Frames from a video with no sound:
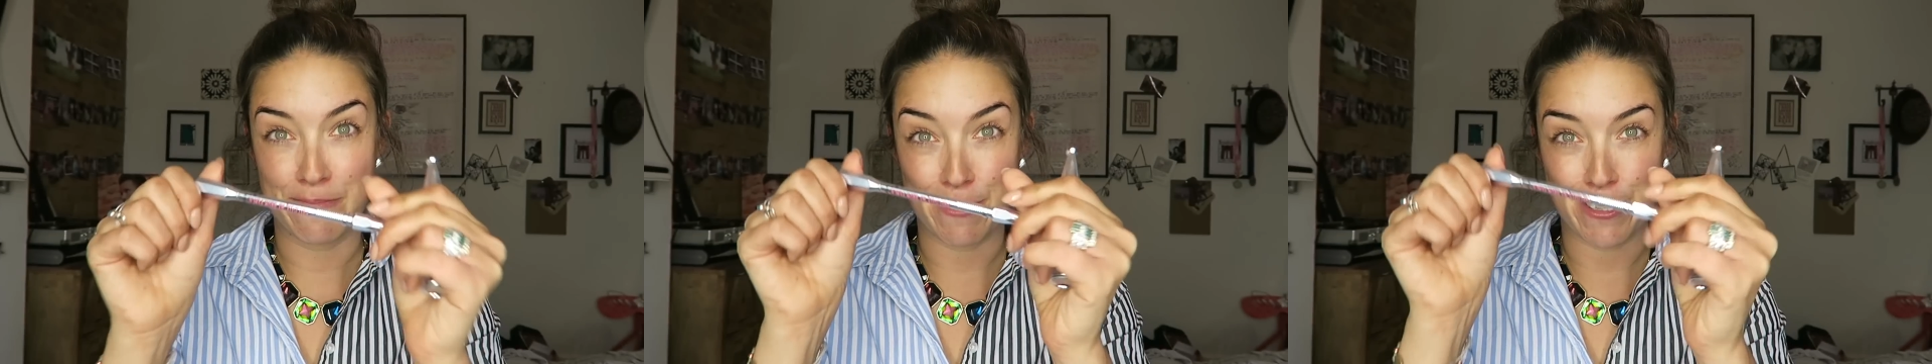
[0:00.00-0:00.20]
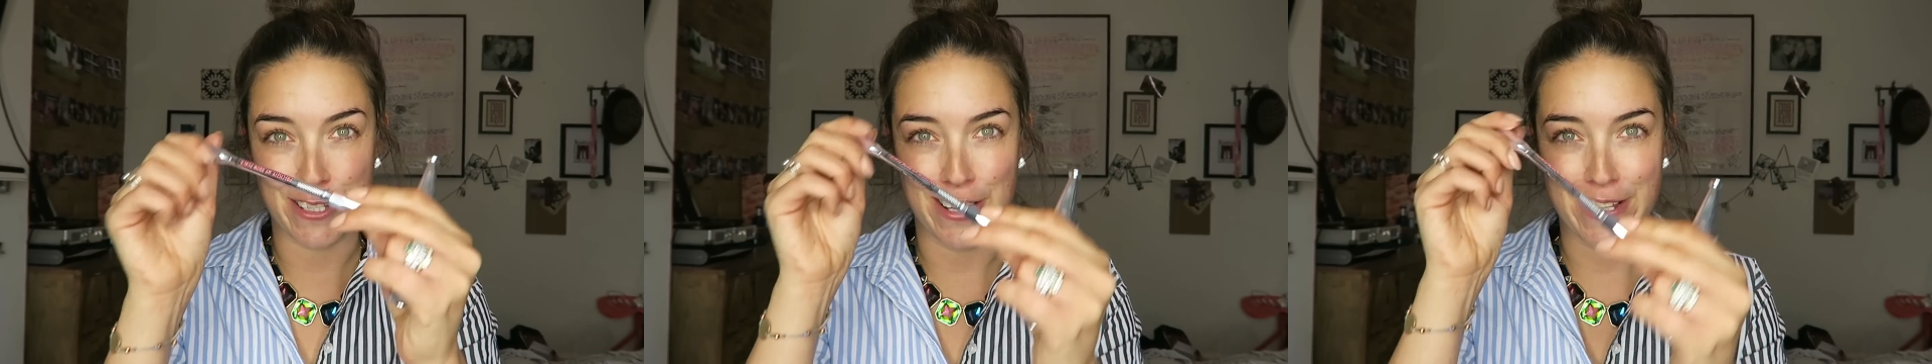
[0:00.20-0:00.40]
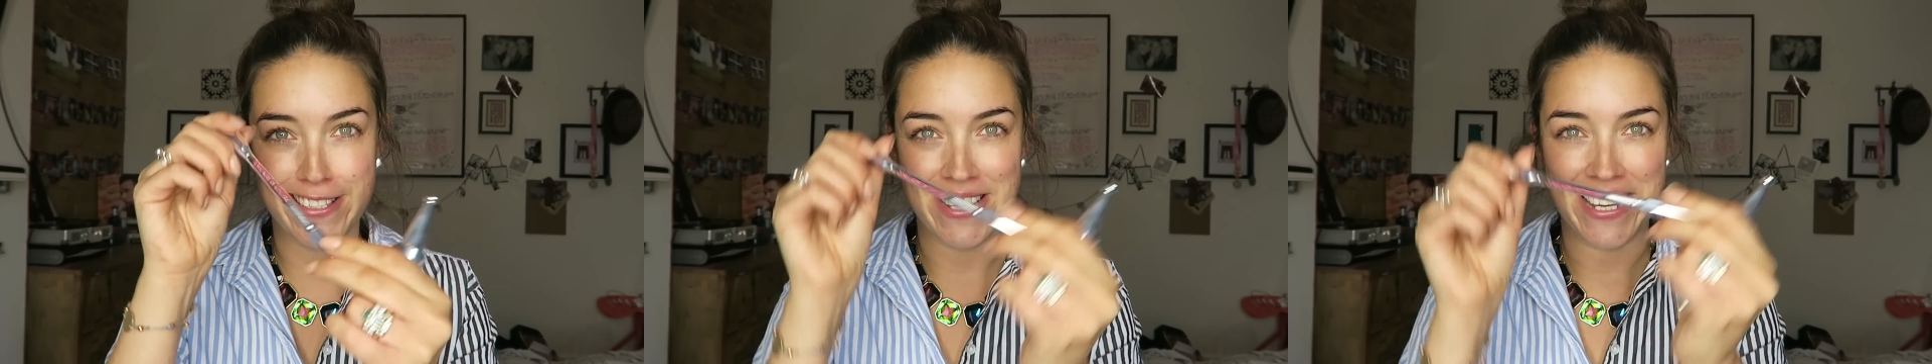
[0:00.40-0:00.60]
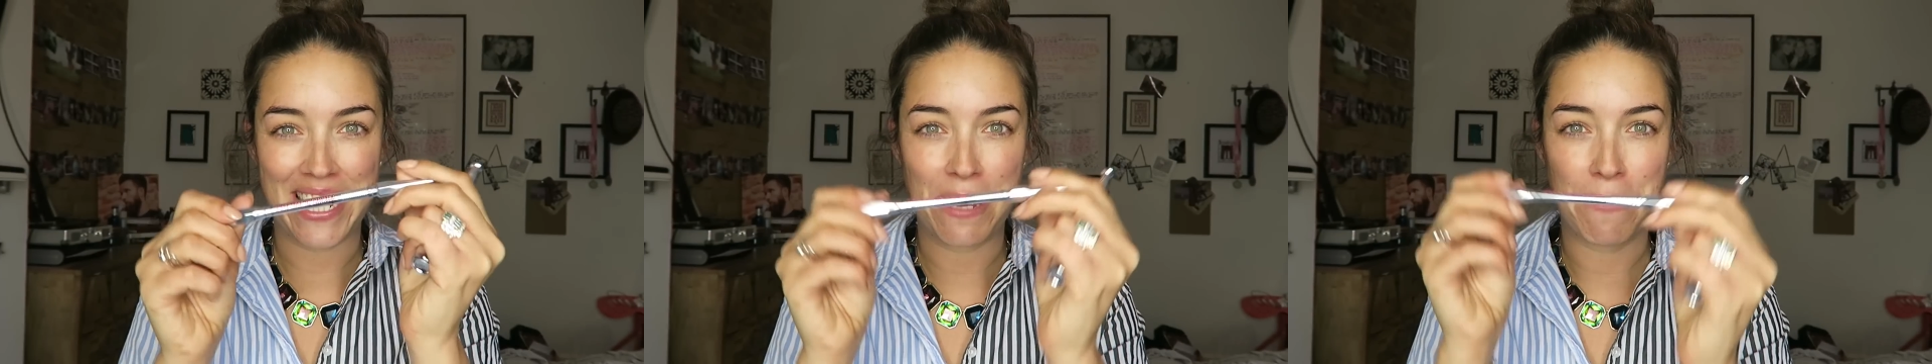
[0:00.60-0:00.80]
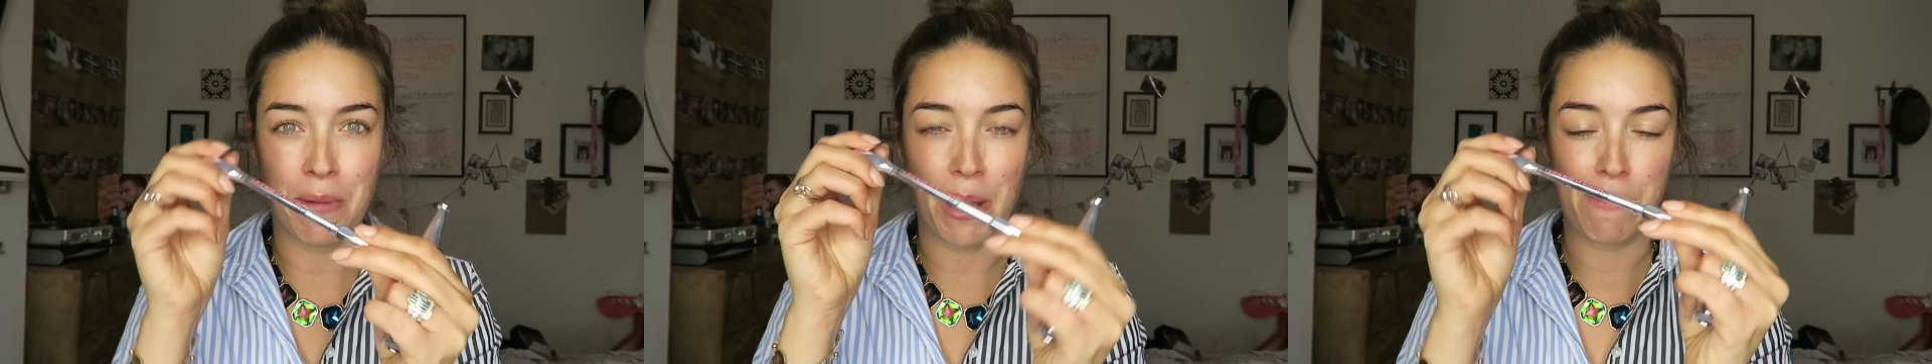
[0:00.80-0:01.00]

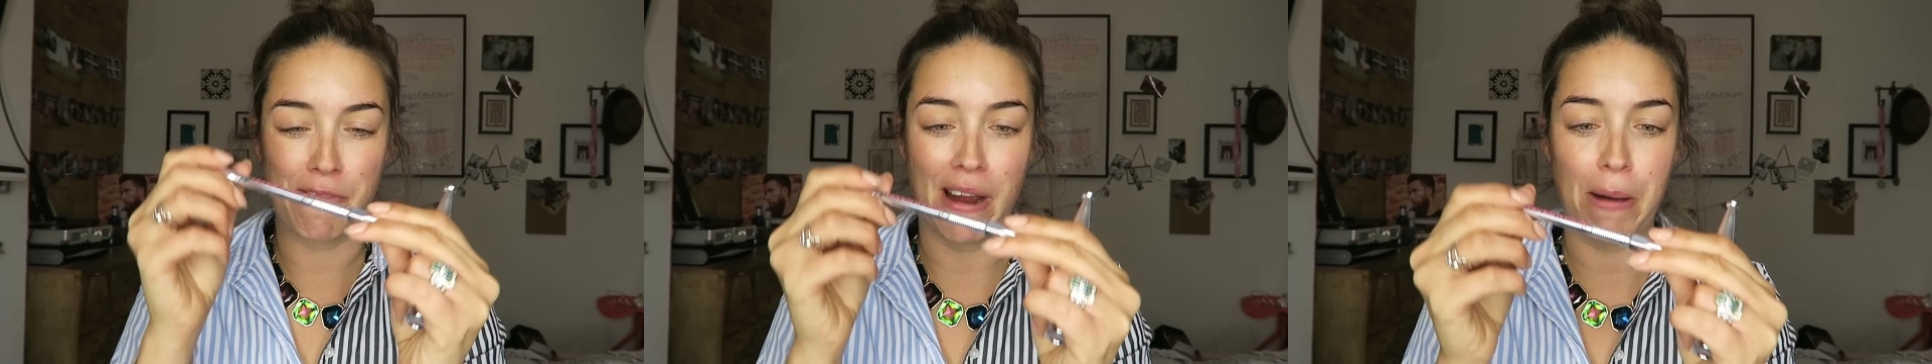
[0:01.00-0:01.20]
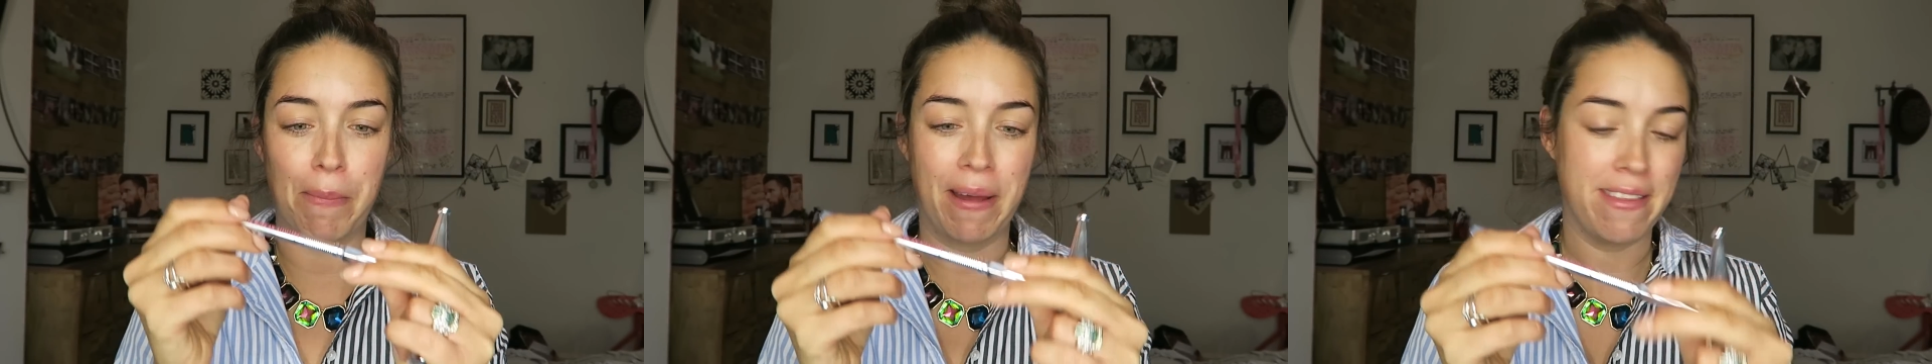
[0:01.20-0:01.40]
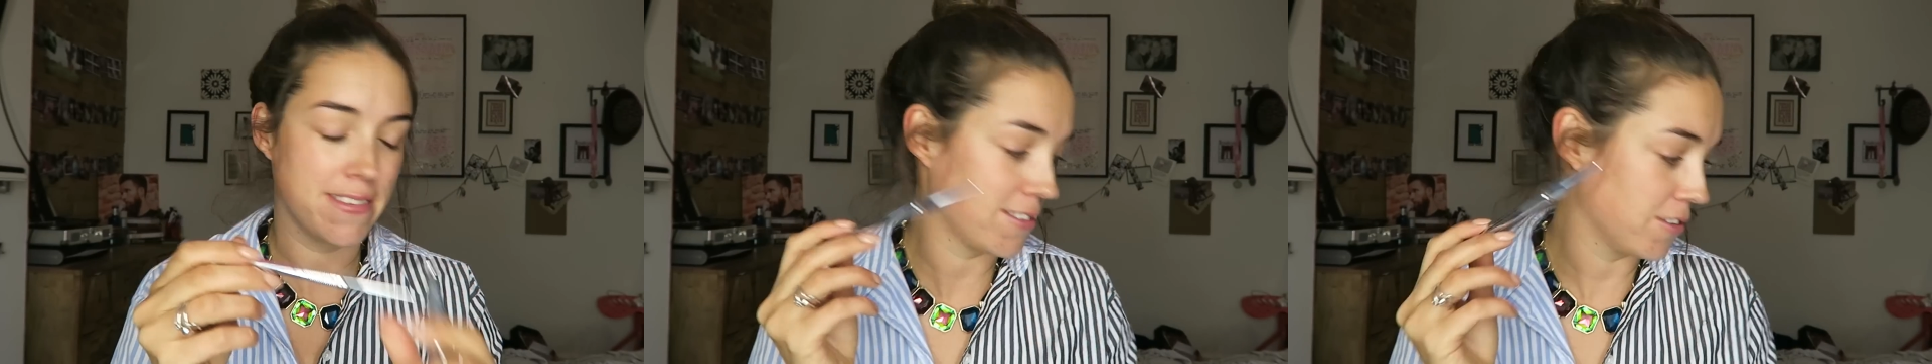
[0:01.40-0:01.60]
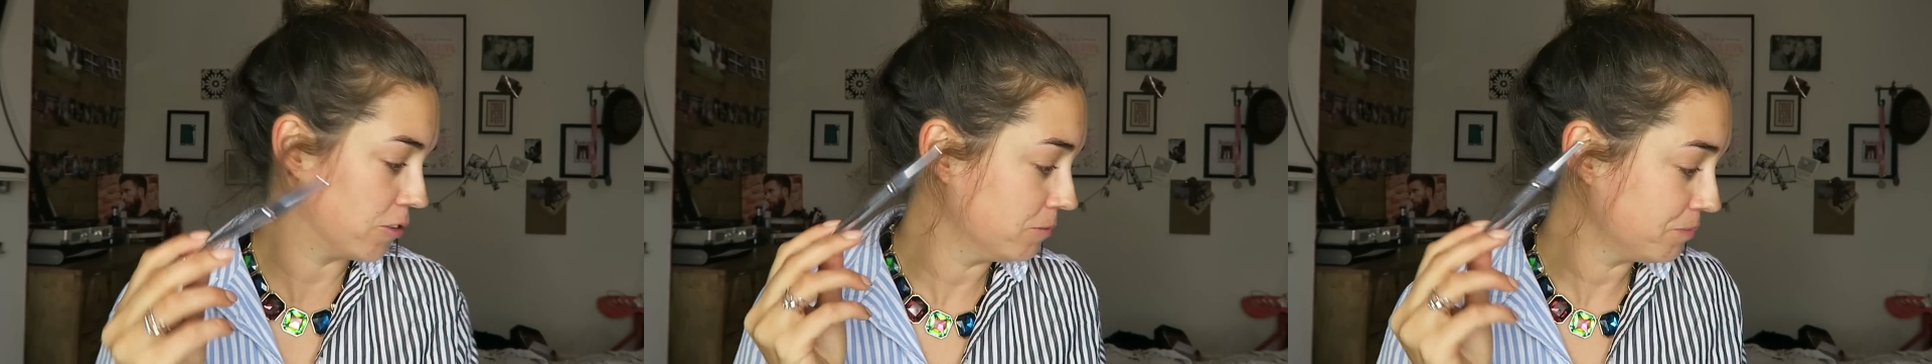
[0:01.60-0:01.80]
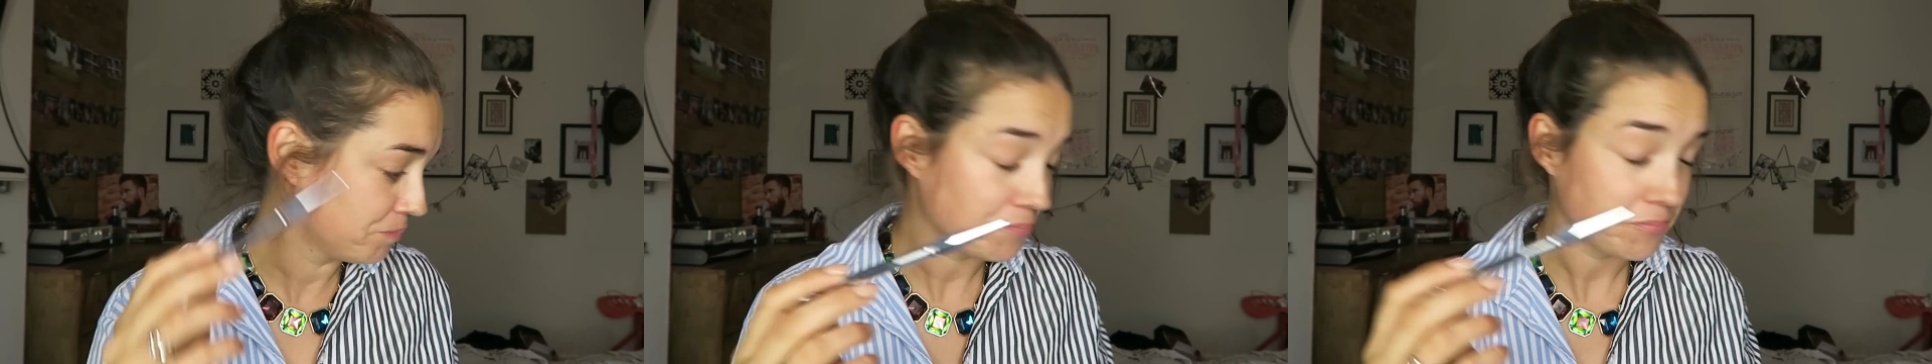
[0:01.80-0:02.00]
precisely my brow
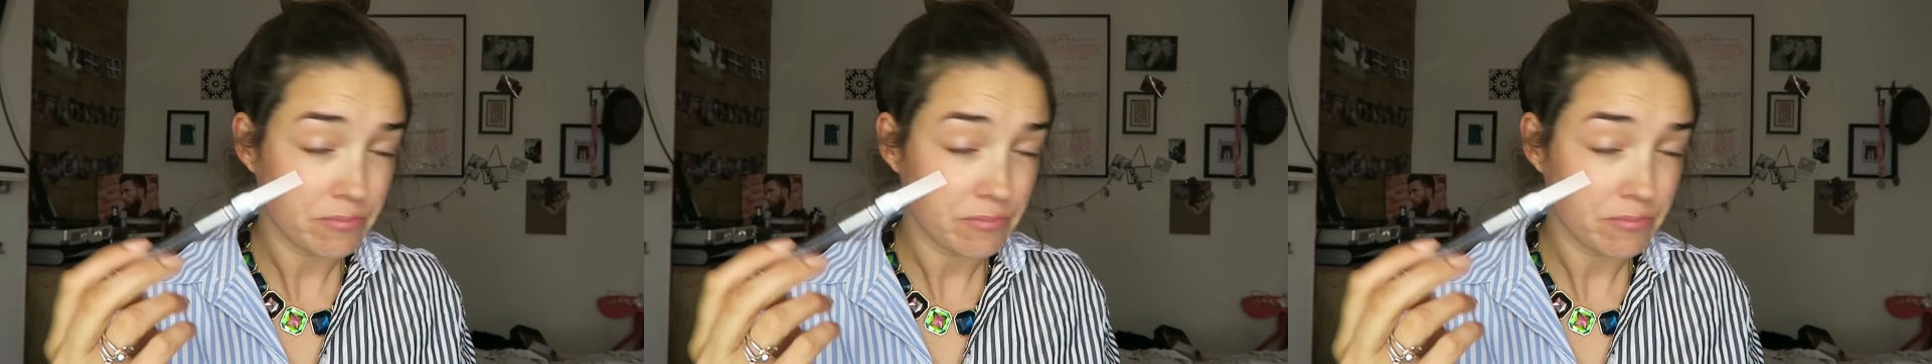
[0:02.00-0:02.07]
pencil.